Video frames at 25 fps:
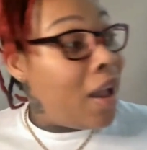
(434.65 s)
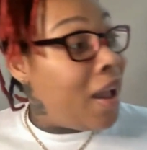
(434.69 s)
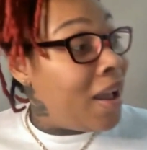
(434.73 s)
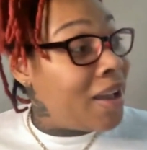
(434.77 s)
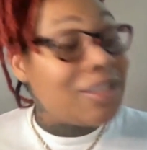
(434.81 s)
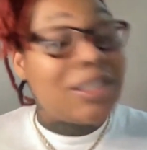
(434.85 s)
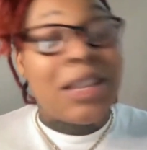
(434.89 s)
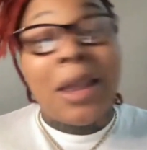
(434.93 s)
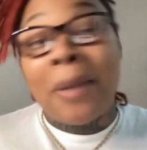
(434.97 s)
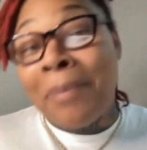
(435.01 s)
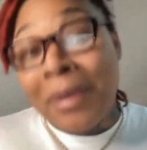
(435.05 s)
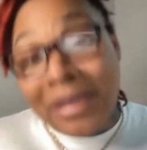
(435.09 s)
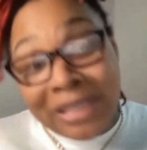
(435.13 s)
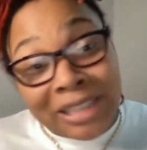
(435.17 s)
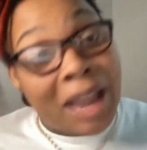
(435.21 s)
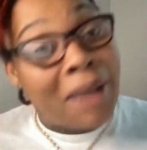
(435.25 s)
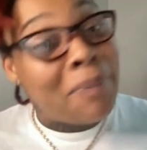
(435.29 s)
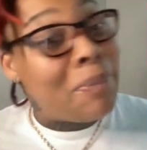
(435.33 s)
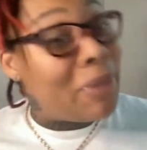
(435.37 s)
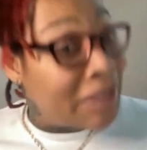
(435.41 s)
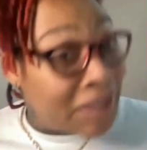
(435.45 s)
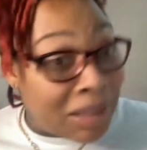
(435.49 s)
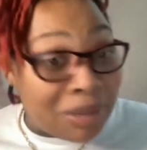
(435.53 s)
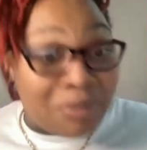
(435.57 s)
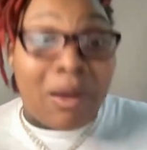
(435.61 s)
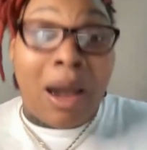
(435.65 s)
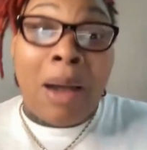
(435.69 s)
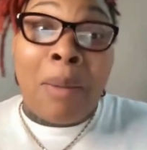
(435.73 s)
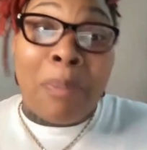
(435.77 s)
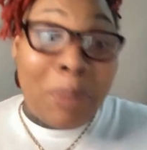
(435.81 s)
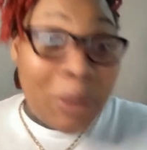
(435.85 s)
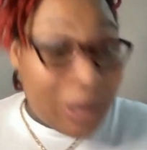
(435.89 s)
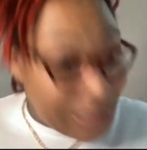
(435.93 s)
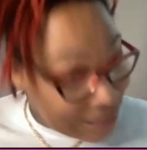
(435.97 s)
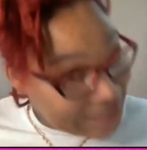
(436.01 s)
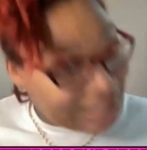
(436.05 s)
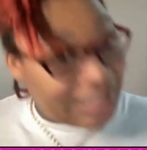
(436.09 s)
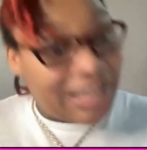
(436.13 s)
I said, bitch, I've been getting my
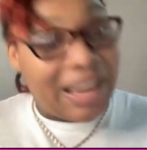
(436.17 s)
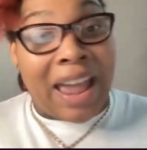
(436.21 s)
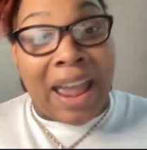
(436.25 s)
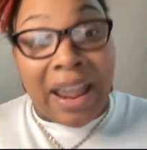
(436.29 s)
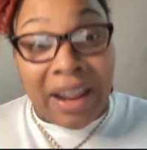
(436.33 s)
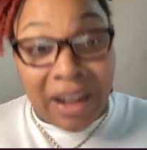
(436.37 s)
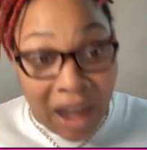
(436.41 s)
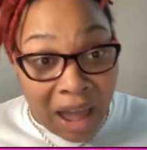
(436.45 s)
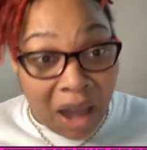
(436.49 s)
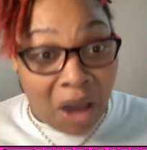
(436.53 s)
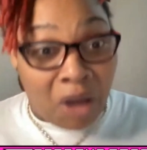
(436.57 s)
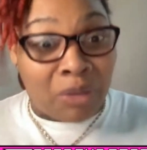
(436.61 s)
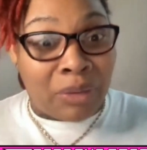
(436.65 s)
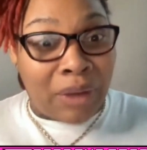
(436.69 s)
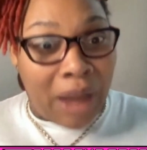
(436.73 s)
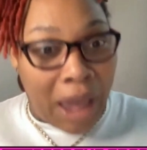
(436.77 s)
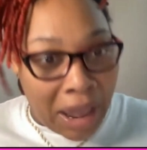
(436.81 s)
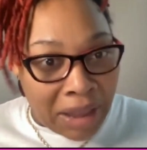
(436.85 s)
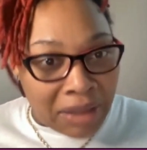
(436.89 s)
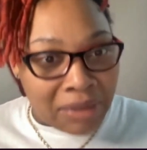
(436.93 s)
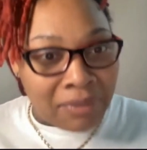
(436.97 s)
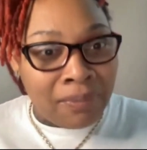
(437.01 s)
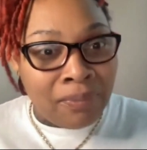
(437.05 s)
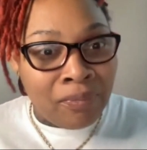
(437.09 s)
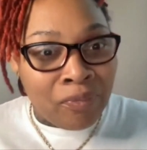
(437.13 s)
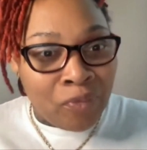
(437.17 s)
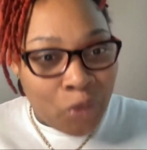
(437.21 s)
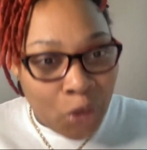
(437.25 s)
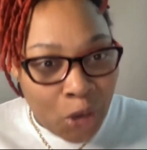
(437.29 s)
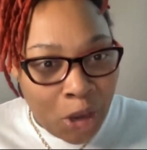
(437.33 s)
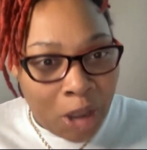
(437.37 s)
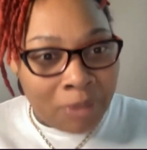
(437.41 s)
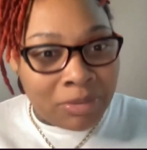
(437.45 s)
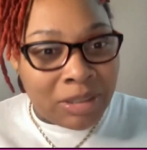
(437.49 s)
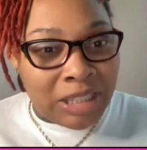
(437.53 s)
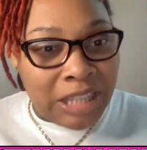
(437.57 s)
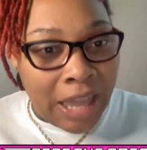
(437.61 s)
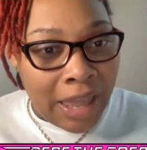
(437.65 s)
pussy ate all night. You
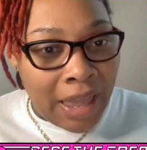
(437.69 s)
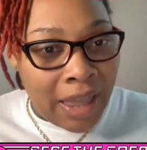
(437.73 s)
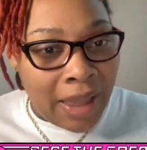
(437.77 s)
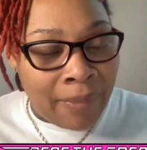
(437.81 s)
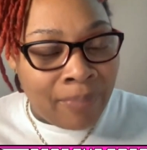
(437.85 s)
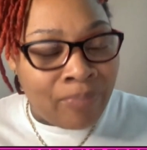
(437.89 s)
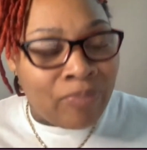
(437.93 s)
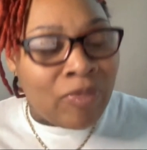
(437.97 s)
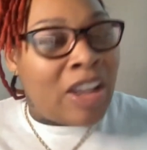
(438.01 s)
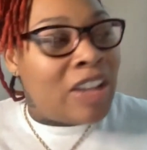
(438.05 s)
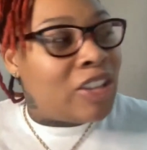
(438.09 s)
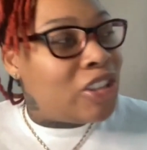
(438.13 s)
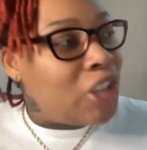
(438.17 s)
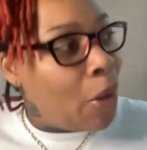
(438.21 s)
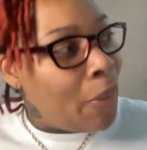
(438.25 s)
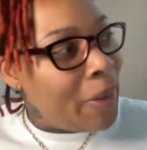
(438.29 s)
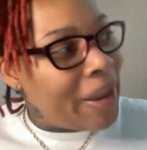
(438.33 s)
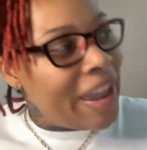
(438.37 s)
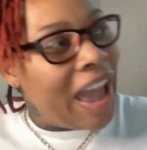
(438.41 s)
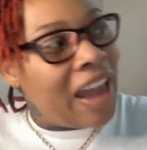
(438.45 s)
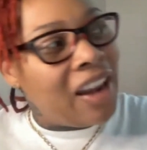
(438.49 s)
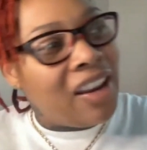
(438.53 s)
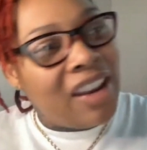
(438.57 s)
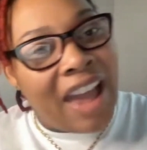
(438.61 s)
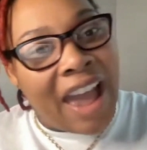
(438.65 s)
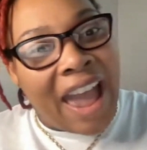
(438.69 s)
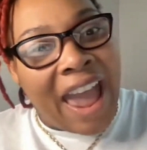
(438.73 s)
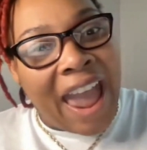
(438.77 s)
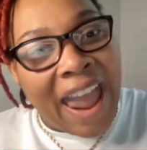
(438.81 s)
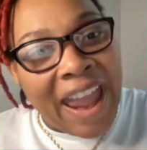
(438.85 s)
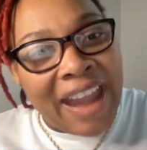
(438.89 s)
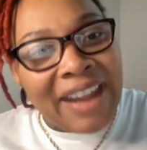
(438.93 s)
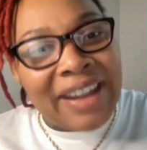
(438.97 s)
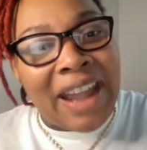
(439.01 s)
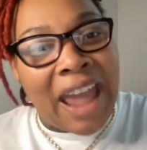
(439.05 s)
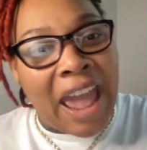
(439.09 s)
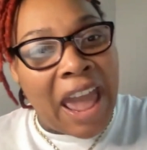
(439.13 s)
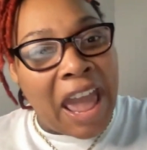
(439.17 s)
know what I'm saying? So we got a little
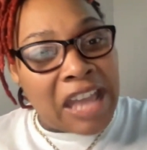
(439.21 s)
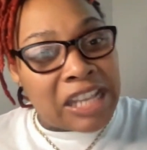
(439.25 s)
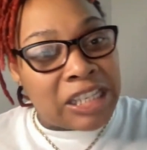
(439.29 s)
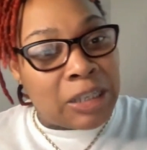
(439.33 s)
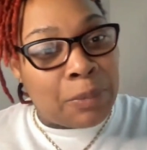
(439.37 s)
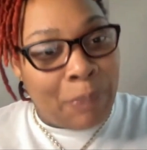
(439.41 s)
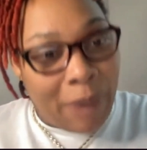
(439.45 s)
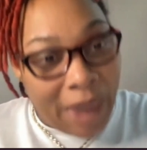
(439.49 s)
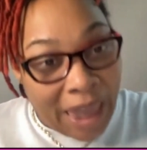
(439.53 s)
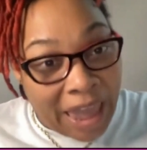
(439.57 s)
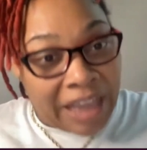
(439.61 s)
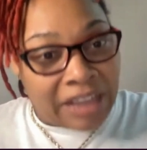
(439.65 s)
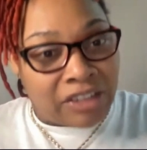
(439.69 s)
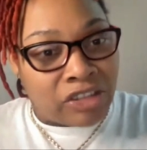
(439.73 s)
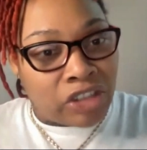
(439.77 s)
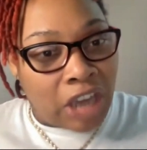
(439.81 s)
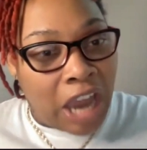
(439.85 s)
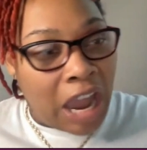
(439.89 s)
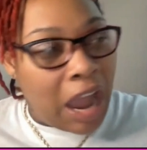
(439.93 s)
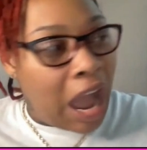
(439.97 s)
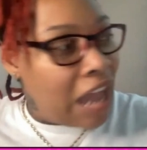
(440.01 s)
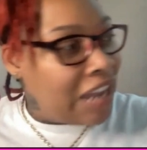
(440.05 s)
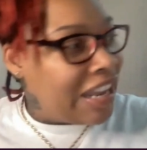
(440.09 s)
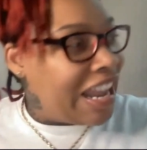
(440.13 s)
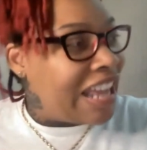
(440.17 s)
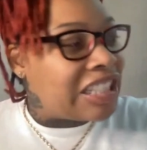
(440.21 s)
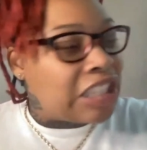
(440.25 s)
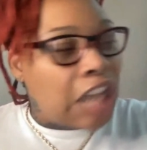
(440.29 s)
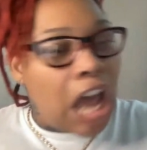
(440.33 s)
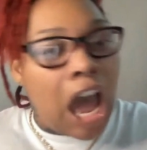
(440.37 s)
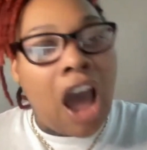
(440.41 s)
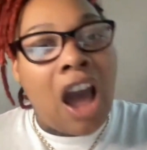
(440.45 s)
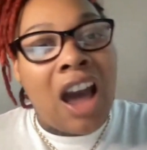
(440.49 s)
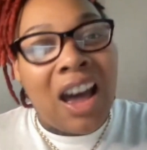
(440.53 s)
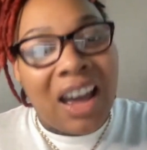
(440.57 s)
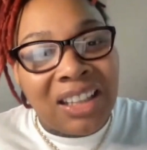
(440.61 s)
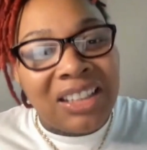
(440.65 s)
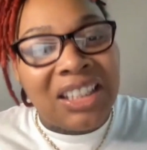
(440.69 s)
hating ass bitch. Let's
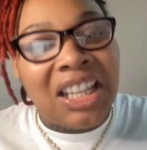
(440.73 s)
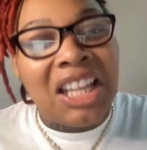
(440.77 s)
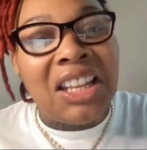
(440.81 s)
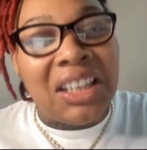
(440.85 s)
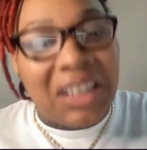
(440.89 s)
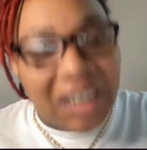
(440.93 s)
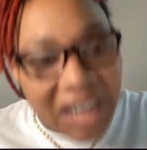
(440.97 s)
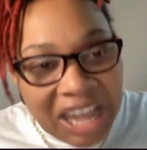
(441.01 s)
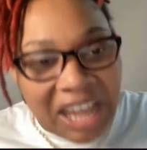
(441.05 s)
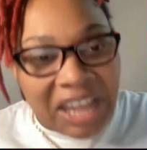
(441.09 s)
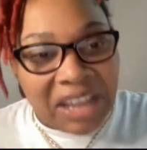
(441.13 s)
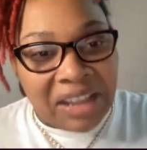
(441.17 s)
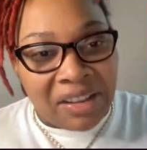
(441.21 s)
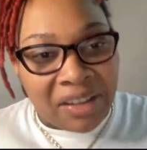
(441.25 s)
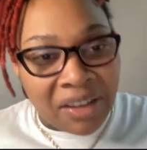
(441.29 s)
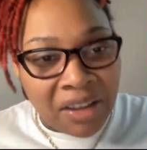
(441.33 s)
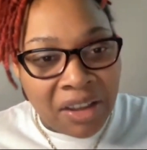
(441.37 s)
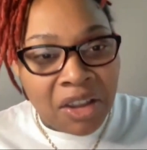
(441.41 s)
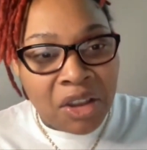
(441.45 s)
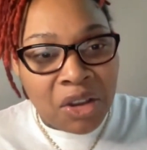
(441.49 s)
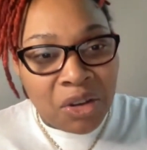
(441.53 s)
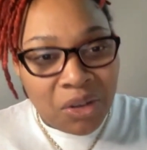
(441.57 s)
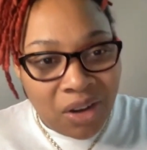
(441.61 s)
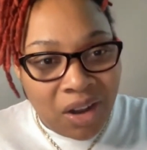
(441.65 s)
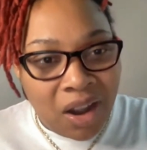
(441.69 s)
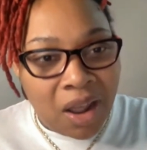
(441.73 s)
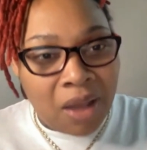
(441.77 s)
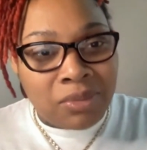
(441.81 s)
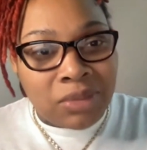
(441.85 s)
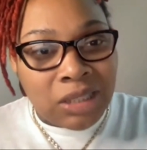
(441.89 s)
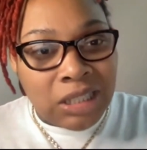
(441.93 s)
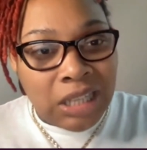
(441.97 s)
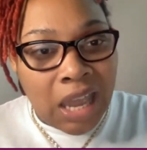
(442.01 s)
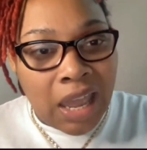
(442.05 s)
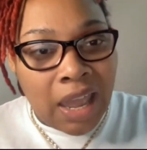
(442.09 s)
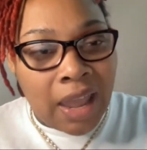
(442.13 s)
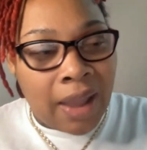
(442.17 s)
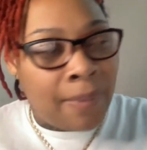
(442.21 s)
call her Lil Lee. You know what I'm
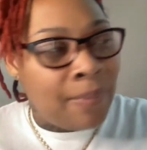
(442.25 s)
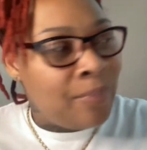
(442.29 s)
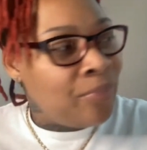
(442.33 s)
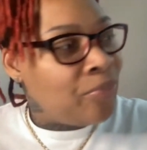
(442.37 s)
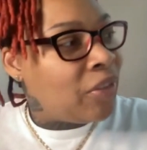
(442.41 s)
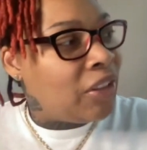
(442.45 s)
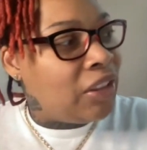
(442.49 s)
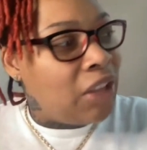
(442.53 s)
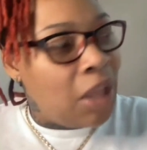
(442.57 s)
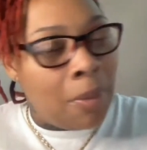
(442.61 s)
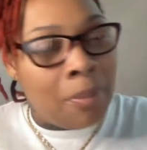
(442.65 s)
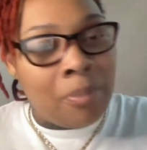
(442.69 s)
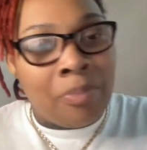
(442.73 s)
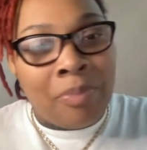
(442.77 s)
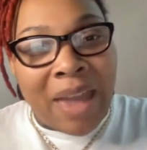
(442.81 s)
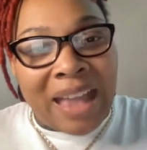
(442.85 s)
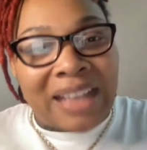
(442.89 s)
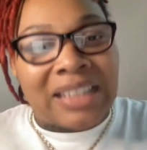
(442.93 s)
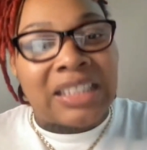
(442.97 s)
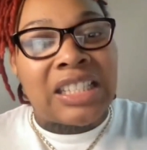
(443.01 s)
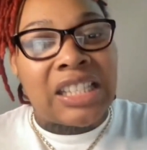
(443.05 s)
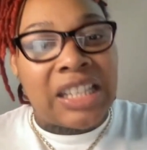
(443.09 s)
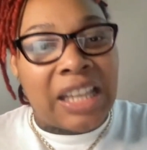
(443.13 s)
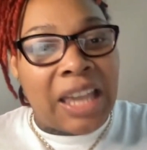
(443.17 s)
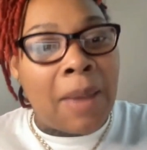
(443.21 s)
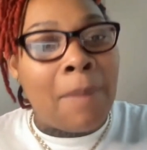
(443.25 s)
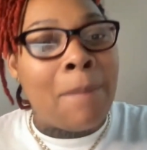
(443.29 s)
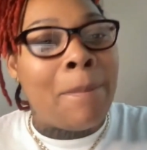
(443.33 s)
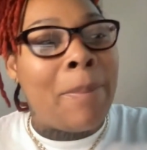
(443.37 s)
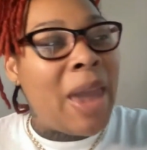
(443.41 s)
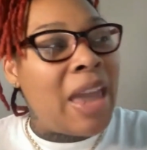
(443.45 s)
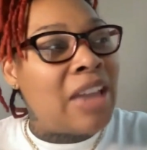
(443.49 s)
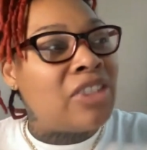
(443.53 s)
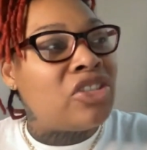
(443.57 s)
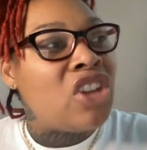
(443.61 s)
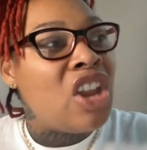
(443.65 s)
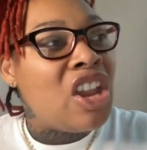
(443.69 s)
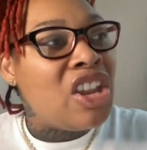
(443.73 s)
saying? Little Mexican
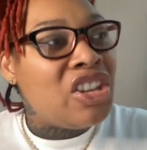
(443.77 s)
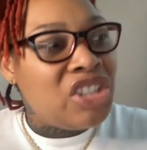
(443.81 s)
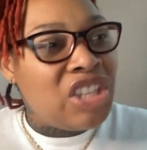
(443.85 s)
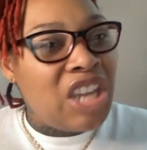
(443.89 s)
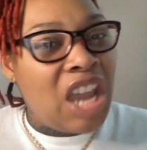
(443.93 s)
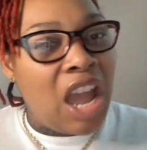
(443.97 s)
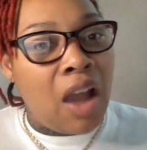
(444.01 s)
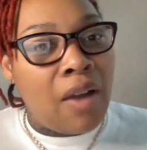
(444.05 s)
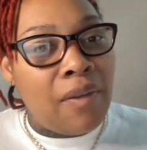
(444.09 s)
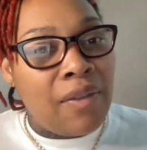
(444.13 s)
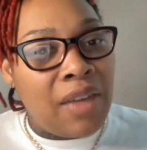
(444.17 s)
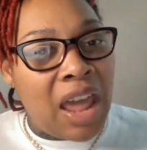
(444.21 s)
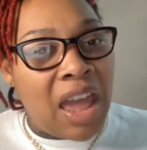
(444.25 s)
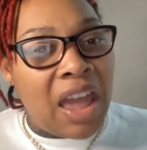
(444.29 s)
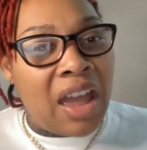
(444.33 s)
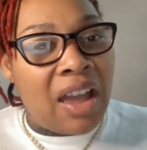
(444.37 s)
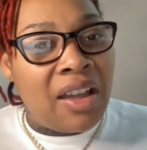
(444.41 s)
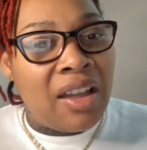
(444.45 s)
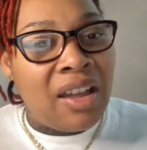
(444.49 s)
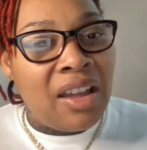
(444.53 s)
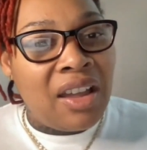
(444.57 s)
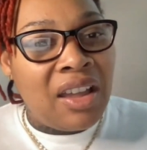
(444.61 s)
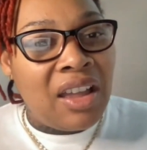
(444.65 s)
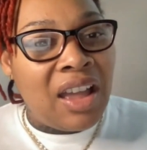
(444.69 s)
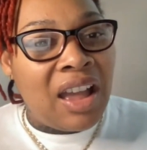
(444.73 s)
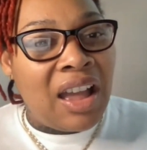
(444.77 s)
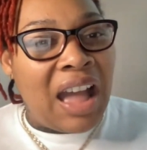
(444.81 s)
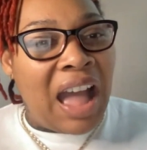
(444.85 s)
bitch. She over there.